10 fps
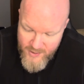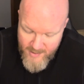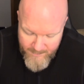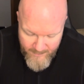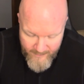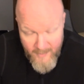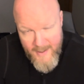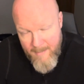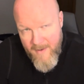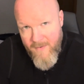cheap. Well,
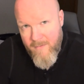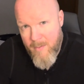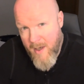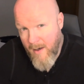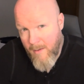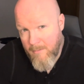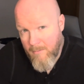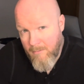not my favorite pickup.